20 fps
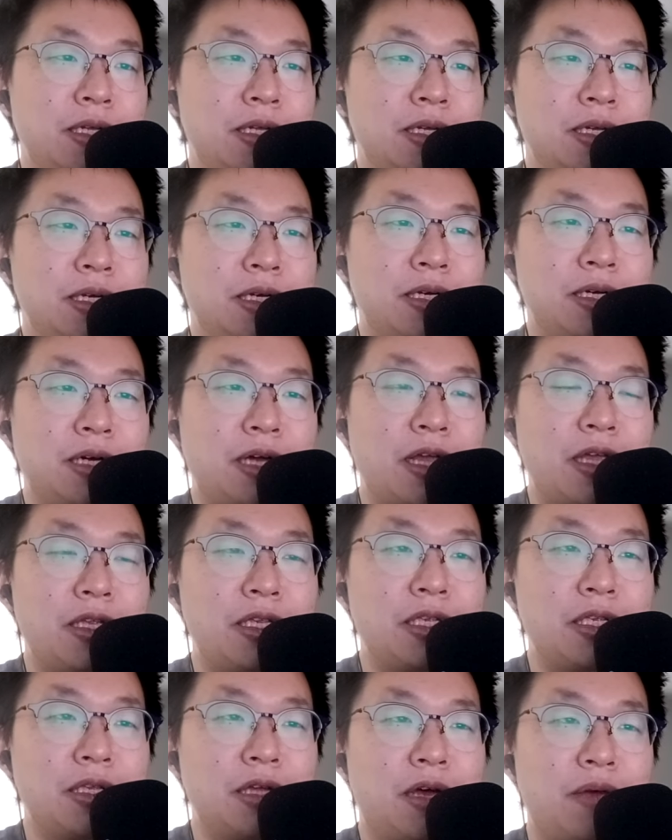Uh, I
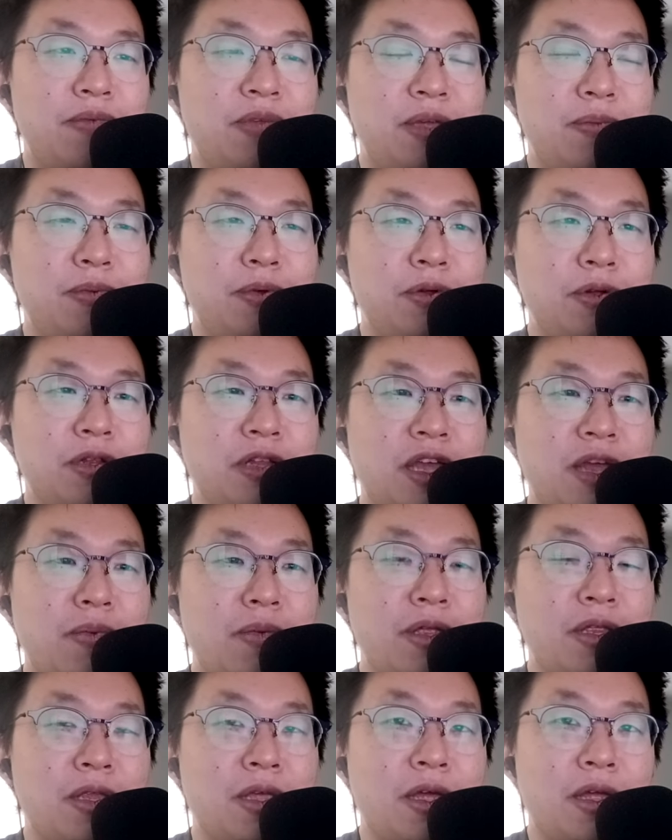saw people
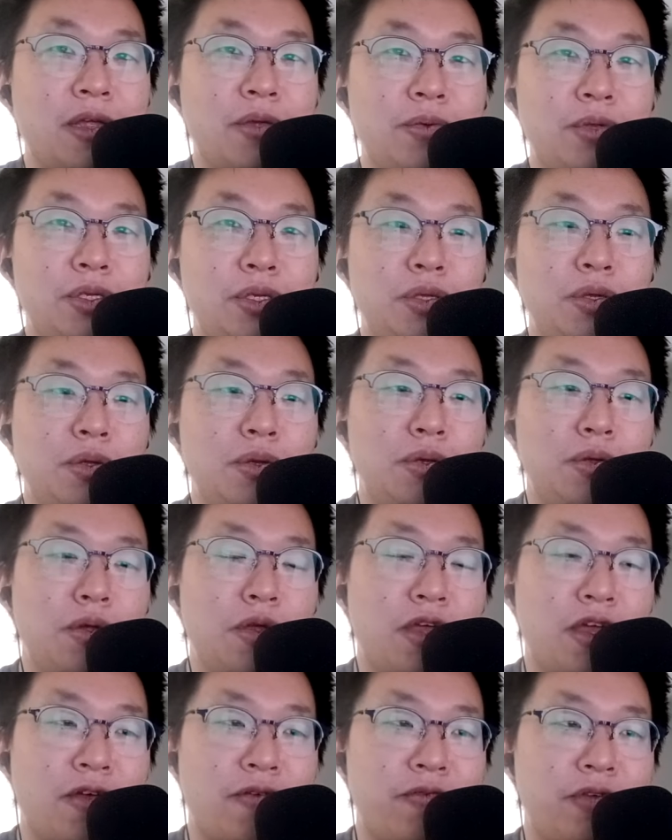claiming that it was due to
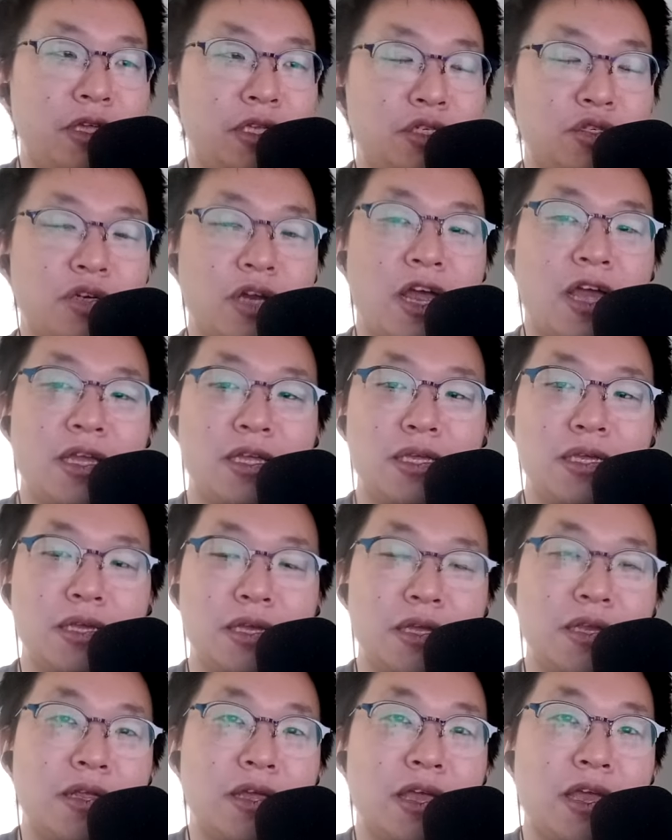heavy
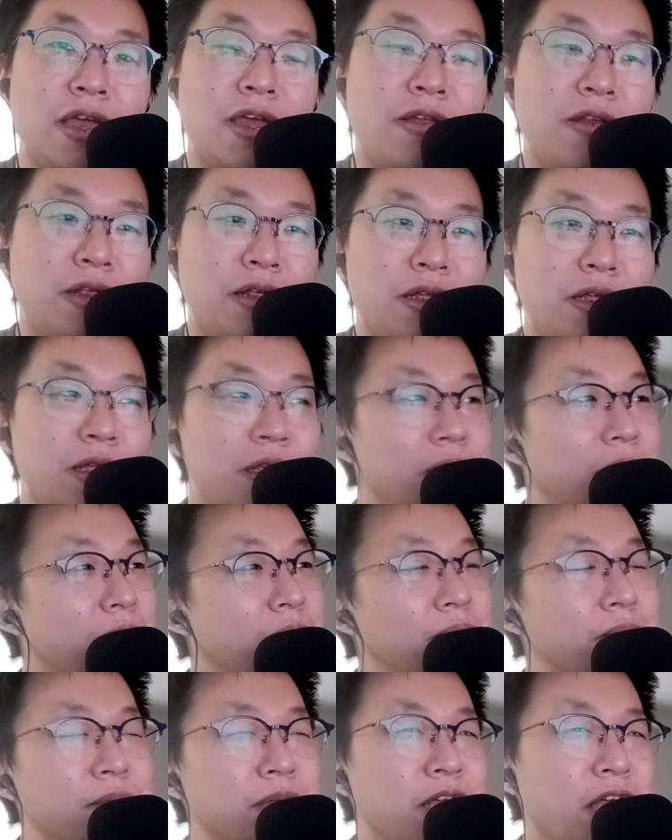tracking and ad
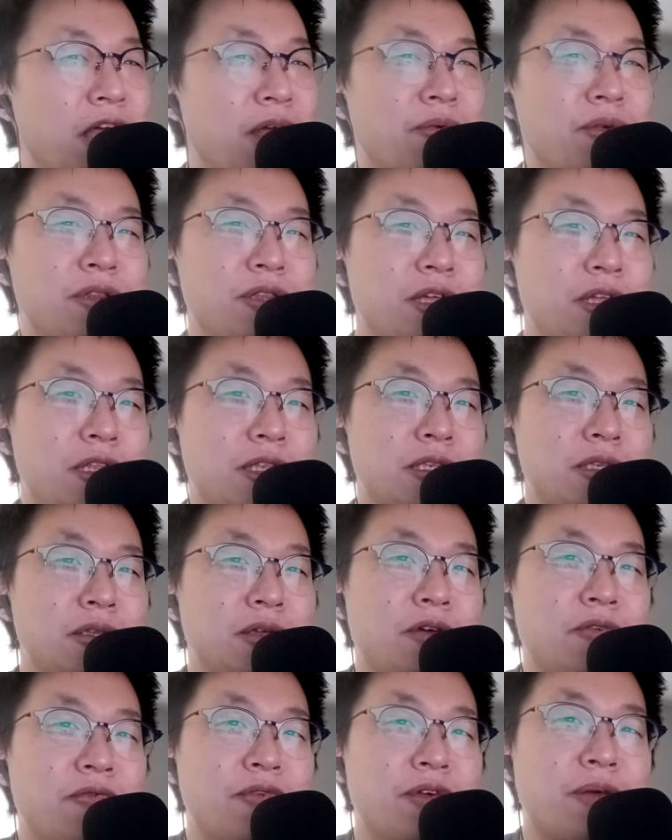ad related
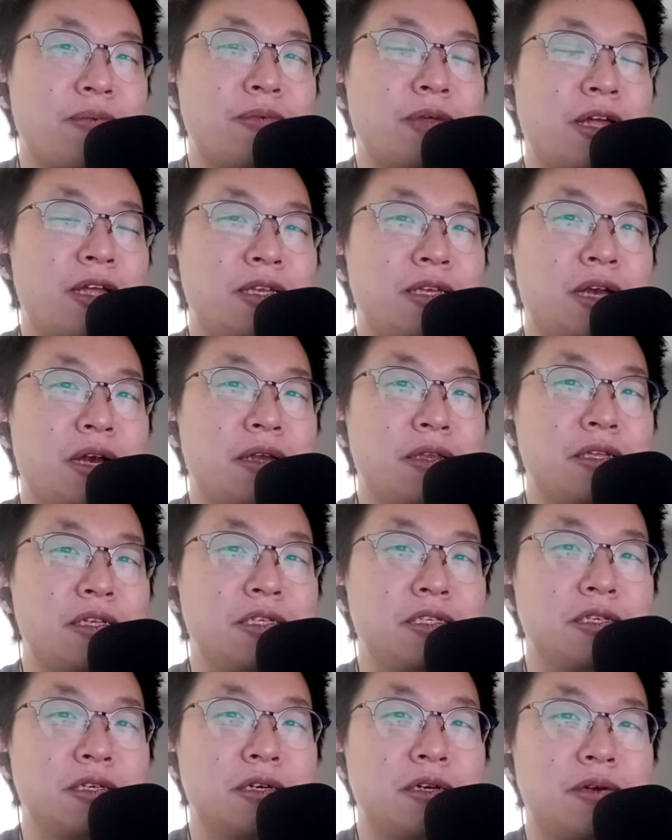stuff. I'm not entirely
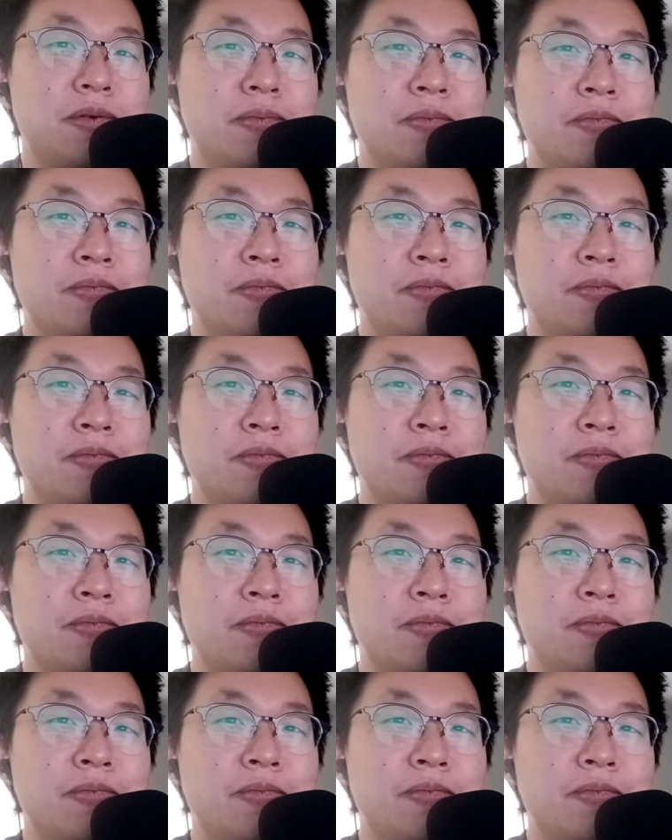sure.